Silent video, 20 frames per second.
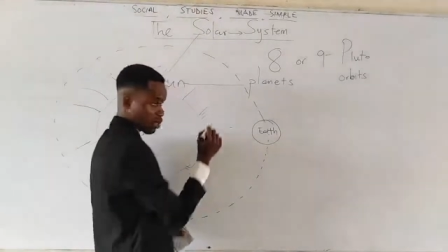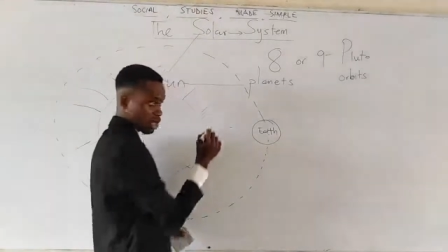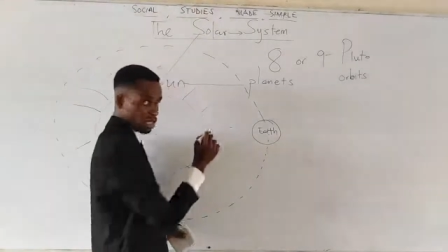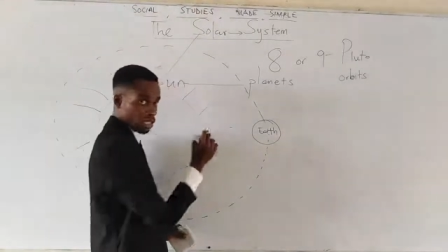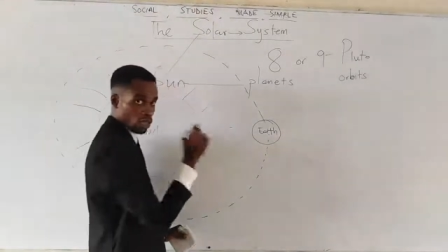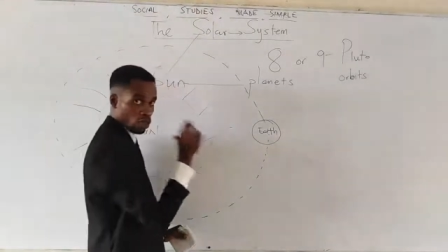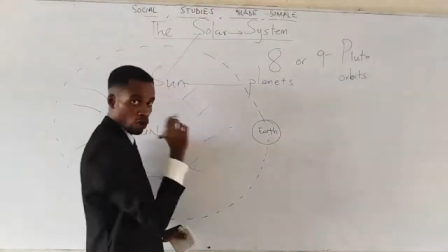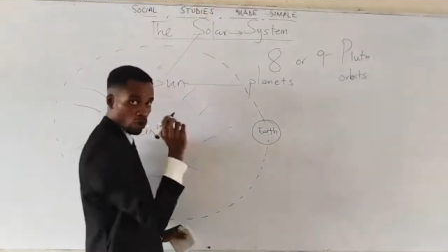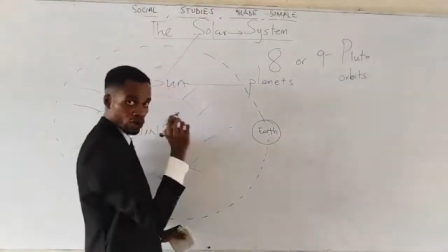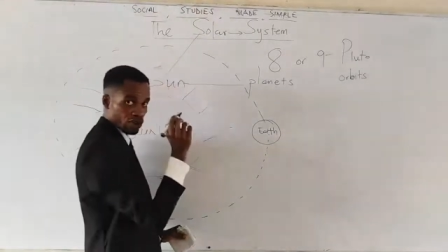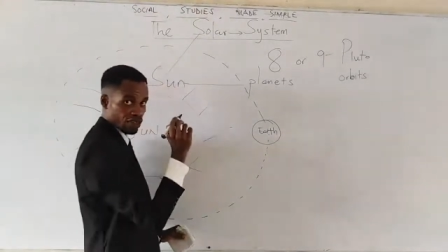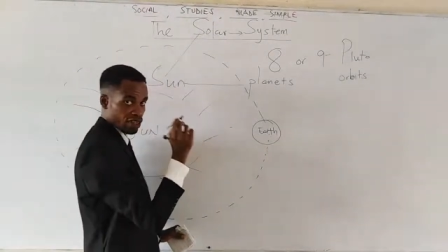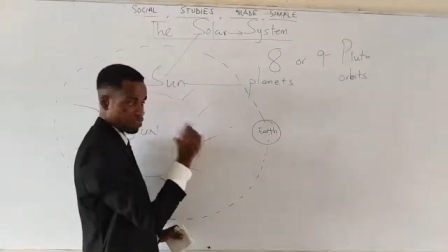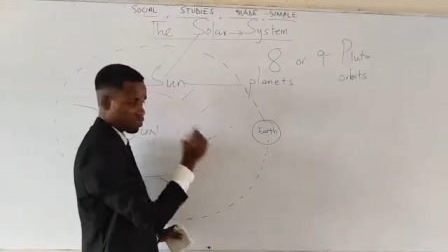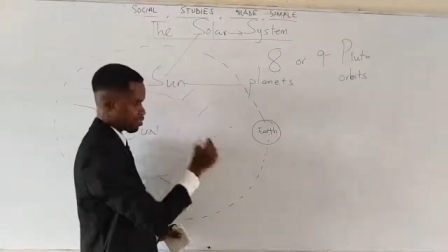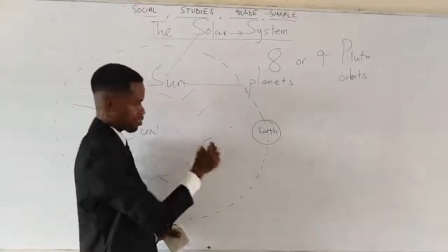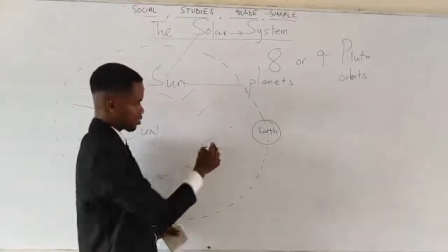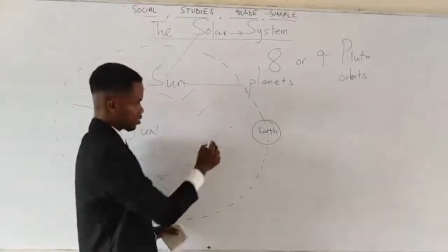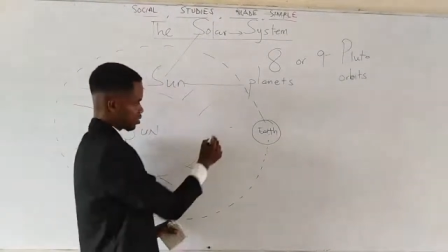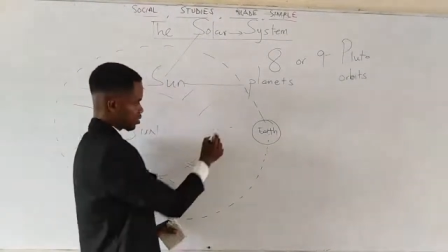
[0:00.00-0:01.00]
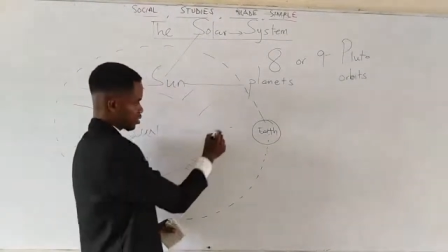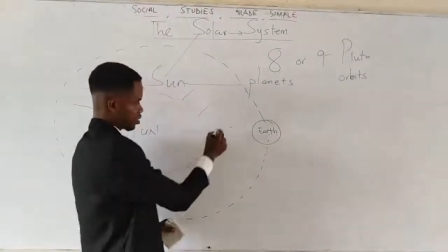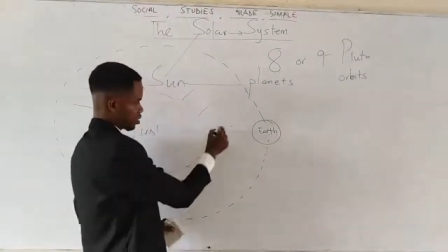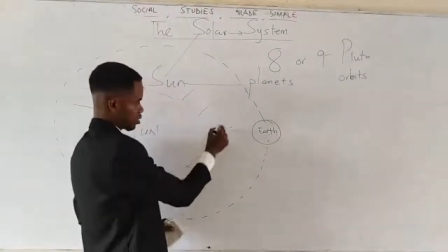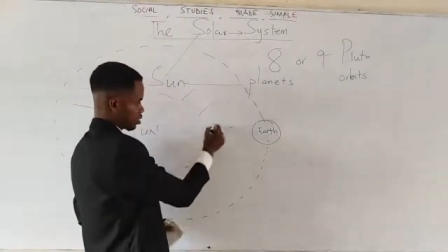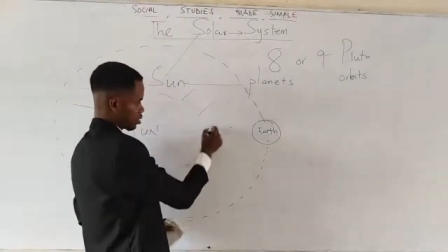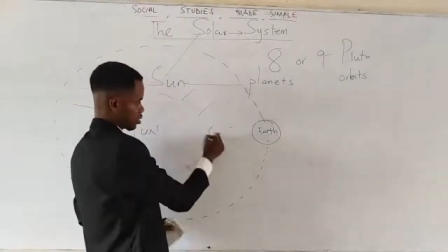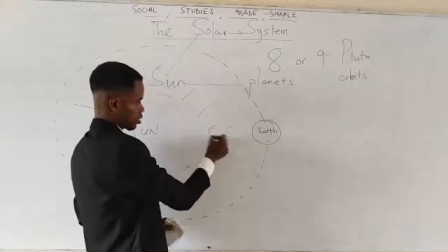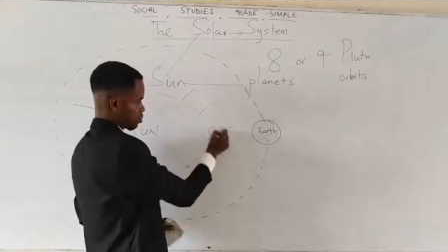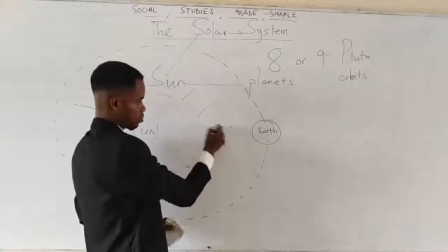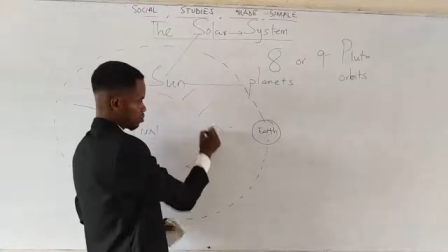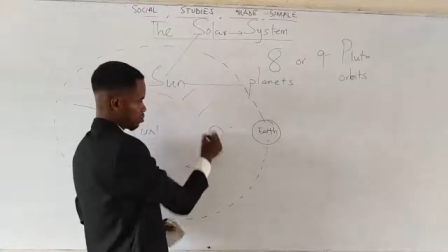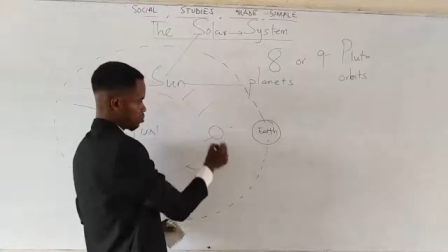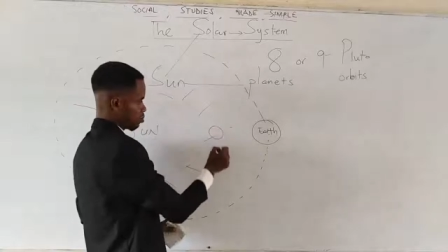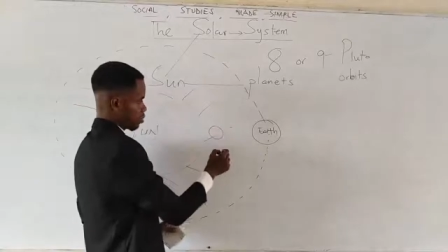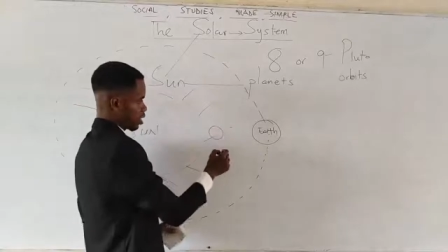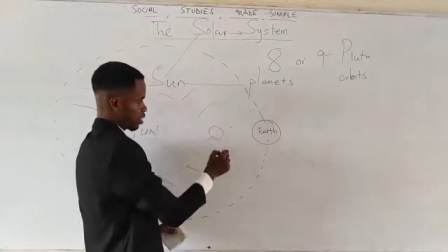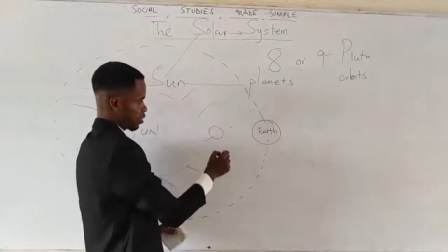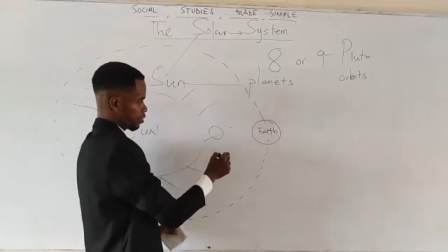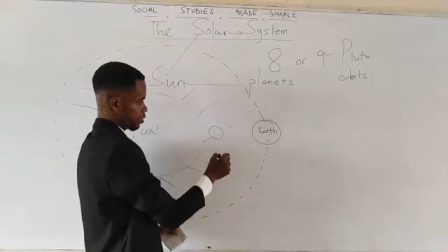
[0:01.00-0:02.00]
one, the closest,
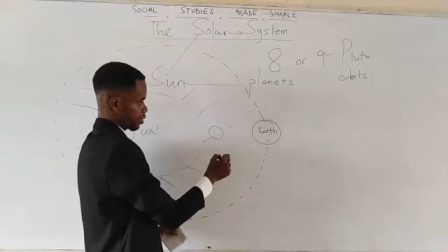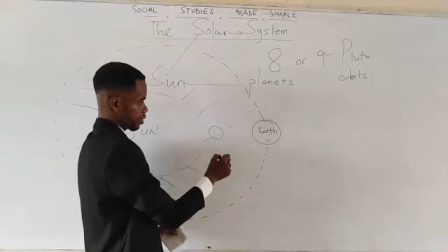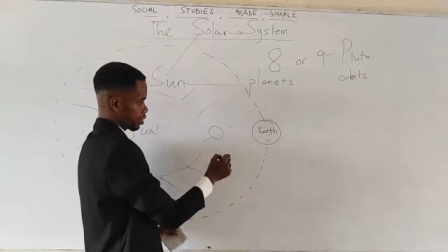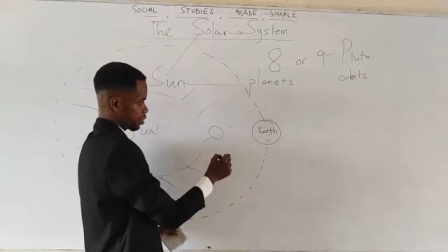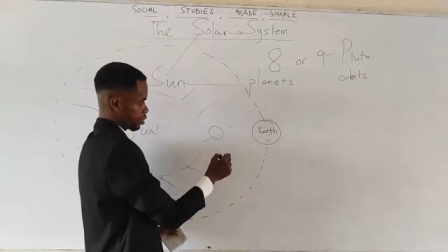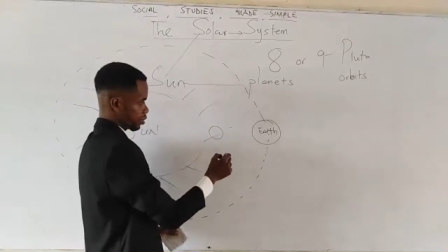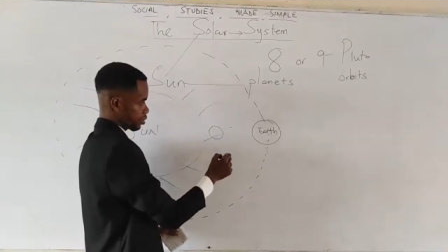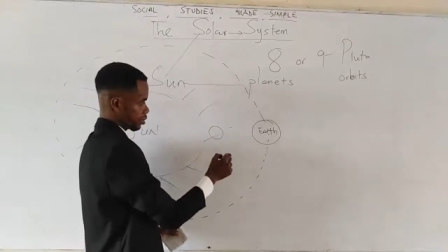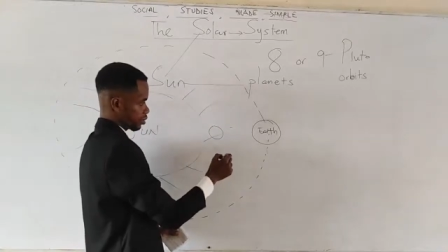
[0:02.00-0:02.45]
Mercury.